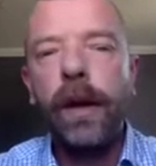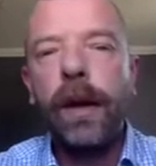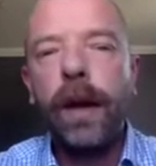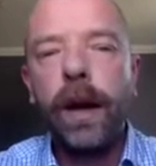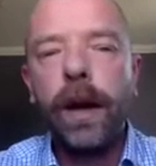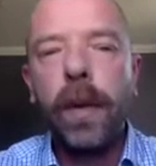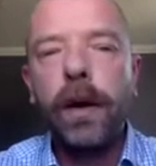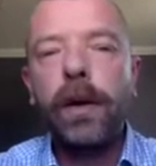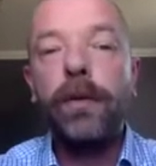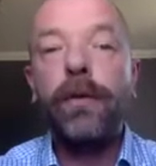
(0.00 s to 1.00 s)

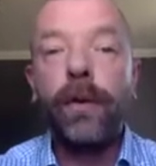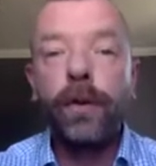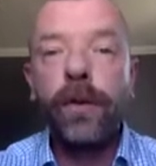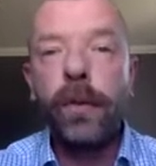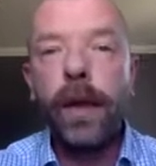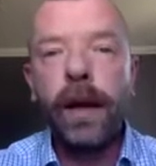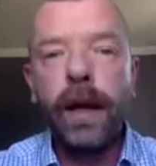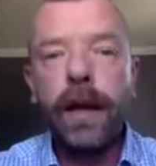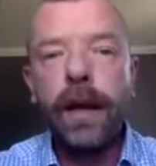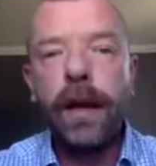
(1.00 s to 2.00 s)
about a consortium that
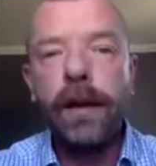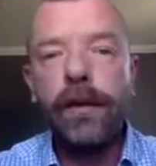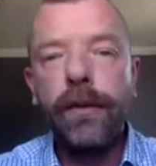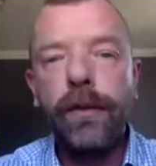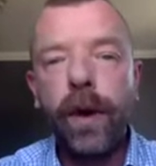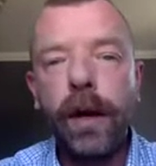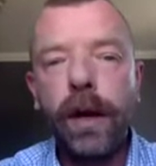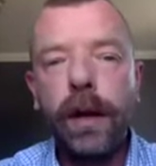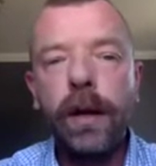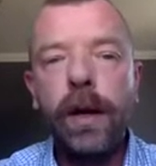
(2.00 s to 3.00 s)
he is
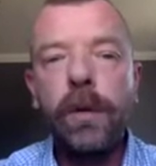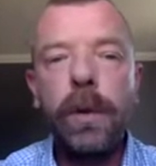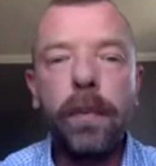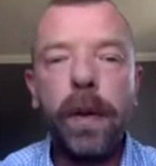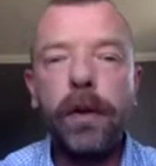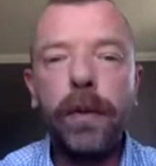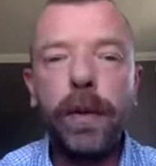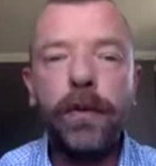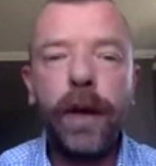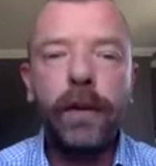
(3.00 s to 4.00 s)
running with
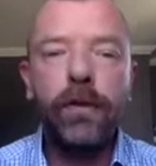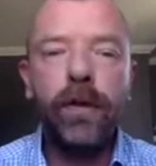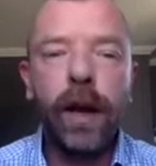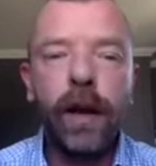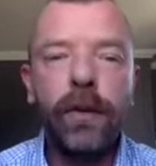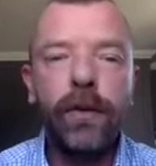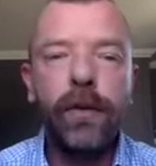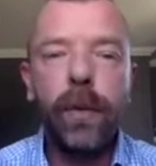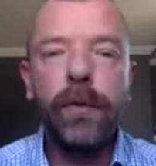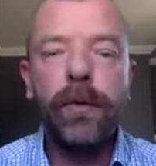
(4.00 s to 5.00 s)
multiple cytogenetics
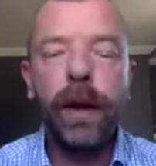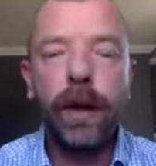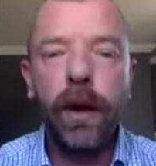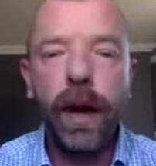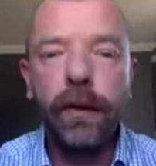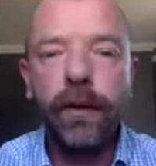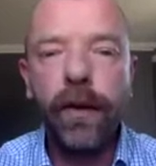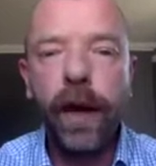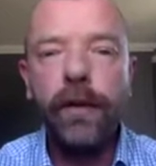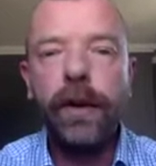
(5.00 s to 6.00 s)
groups in the United
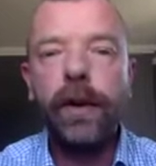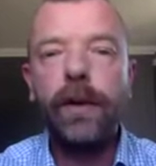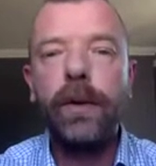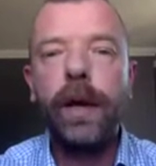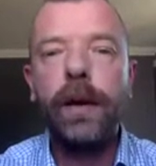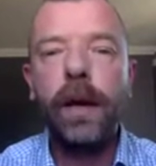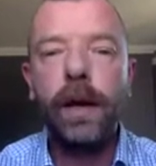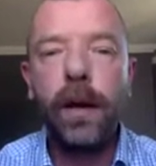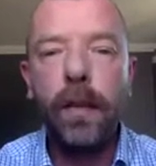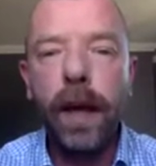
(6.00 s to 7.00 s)
States, including
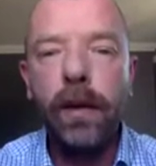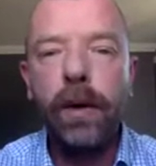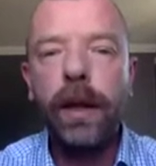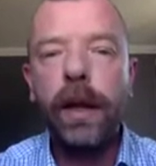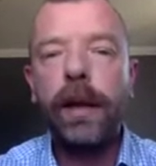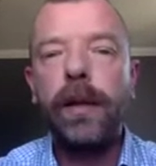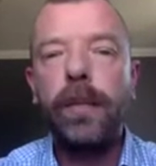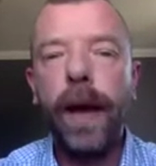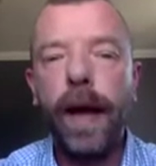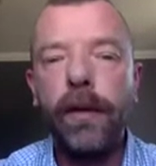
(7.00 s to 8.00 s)
the Mayo Clinic, the
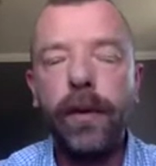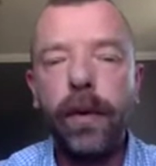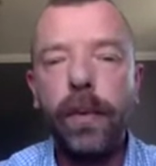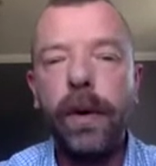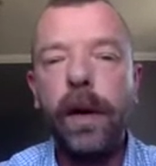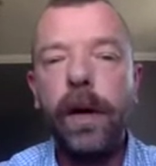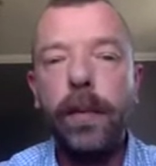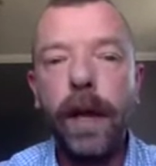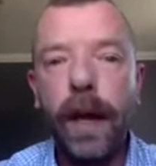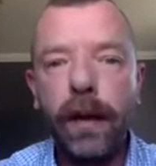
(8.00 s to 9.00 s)
PATH group,
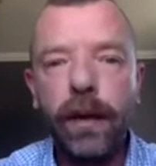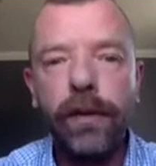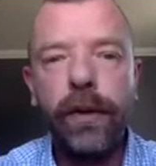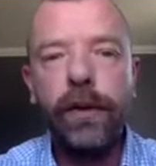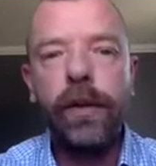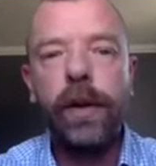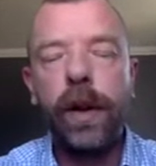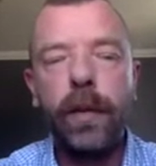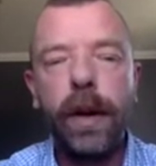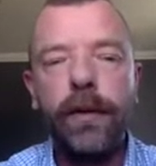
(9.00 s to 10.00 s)
MD Anderson,
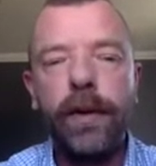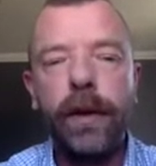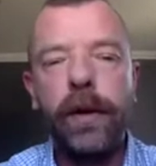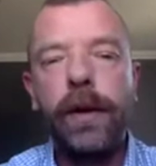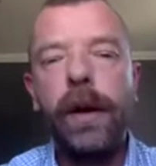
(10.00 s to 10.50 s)
Columbia, etc.,